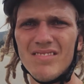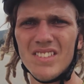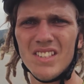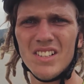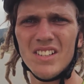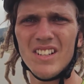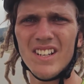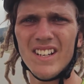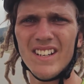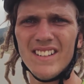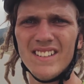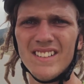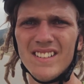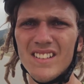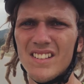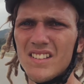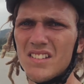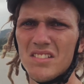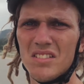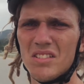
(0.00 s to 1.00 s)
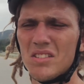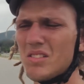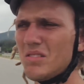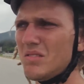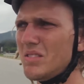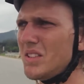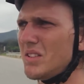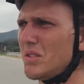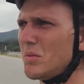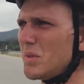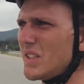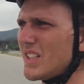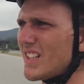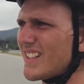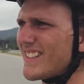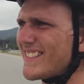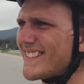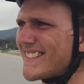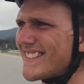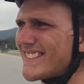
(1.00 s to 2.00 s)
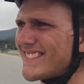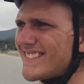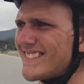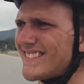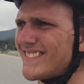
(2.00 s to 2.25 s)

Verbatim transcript: they're nice. It's only to be nice.